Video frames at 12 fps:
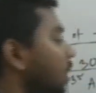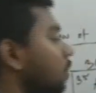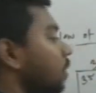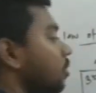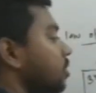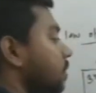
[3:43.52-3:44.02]

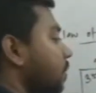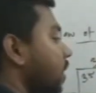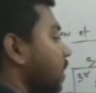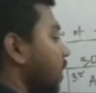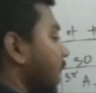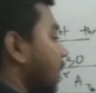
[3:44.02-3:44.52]
what you are
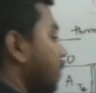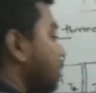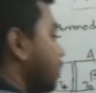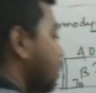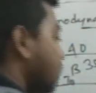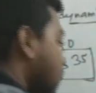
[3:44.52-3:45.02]
supplying,
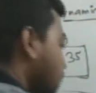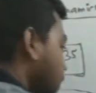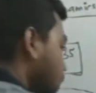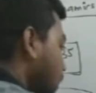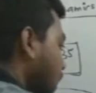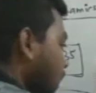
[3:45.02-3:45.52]
energy, isn't
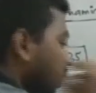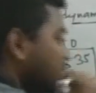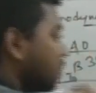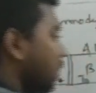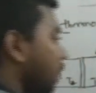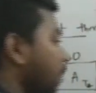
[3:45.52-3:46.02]
it? Now
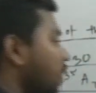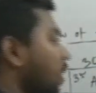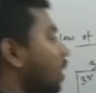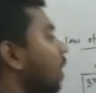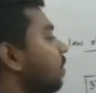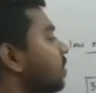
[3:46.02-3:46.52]
see,
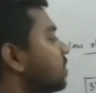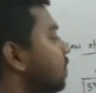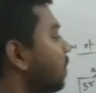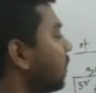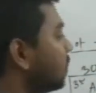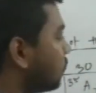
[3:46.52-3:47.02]
after
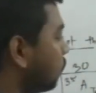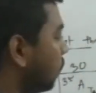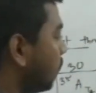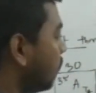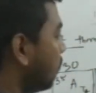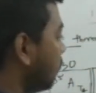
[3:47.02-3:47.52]
supplying this
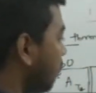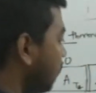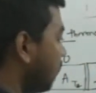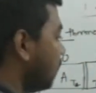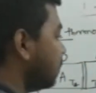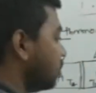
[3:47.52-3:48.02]
fuel in
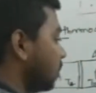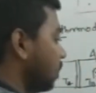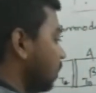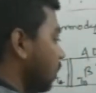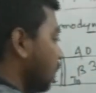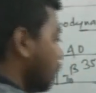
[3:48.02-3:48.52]
the
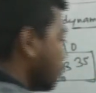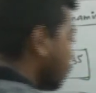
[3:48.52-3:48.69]
engine, so